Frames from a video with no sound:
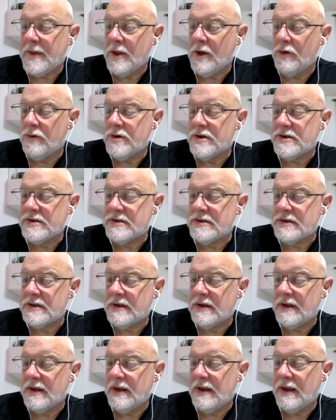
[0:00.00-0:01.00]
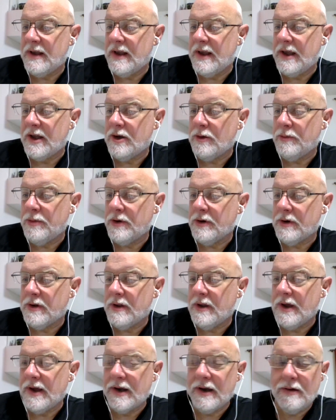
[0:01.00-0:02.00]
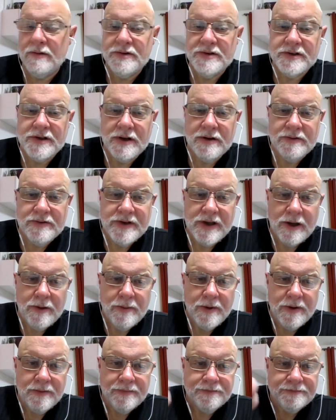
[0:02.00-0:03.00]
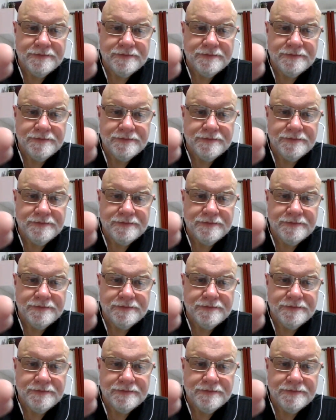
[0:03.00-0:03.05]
Otis Adelbert Kline. I always thought it was Albert.